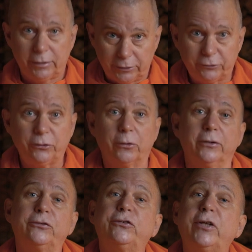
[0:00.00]
is your
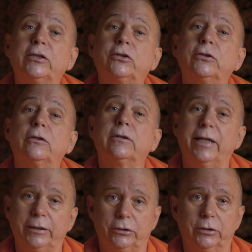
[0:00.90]
essential
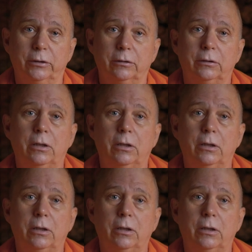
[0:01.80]
nature,